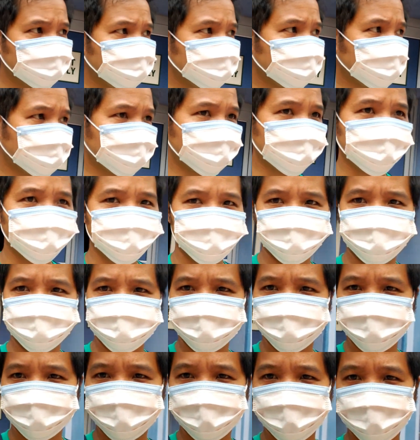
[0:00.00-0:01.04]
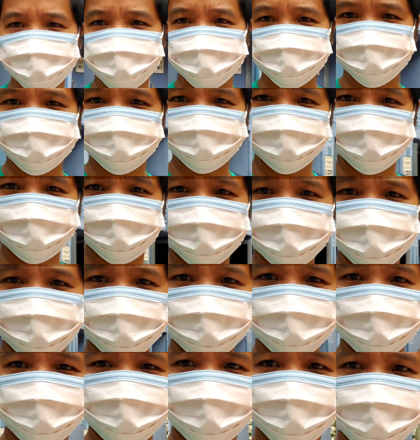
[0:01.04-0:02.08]
Look at that. Hey, I want one
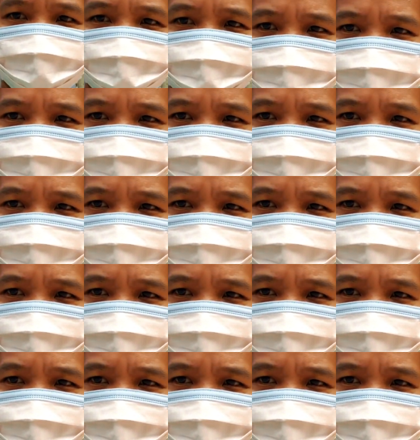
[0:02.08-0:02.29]
of those.